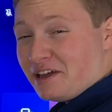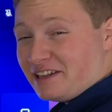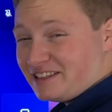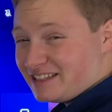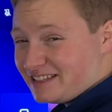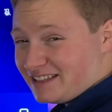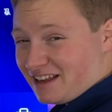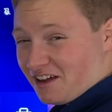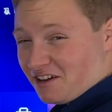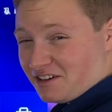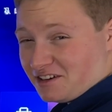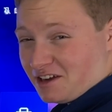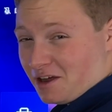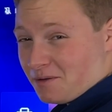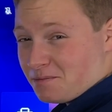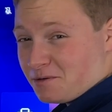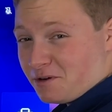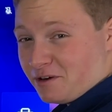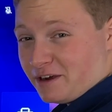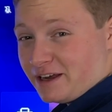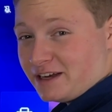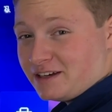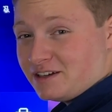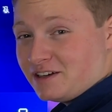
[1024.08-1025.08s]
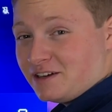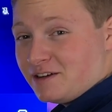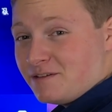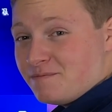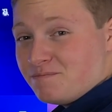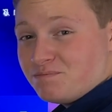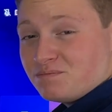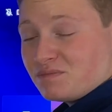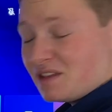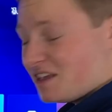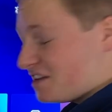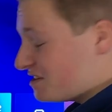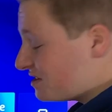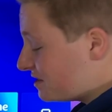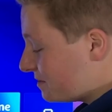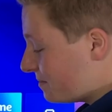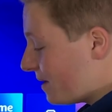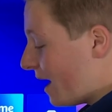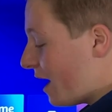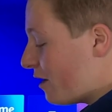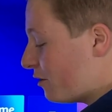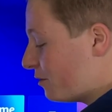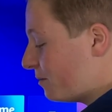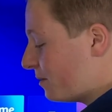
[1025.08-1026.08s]
it's not an upgrade is the
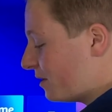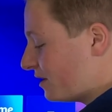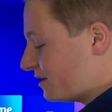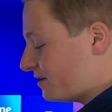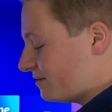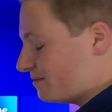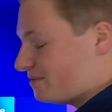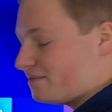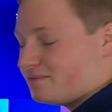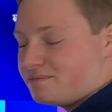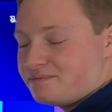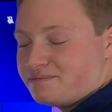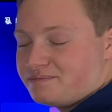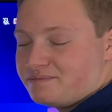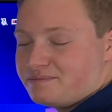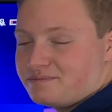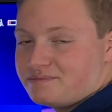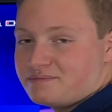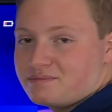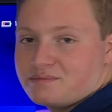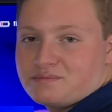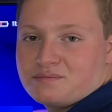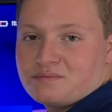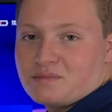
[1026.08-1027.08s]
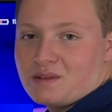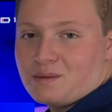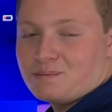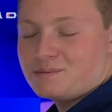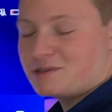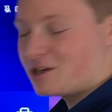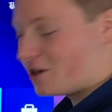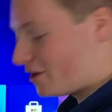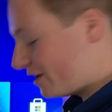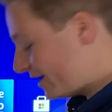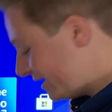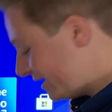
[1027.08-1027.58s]
power button. I'm sorry.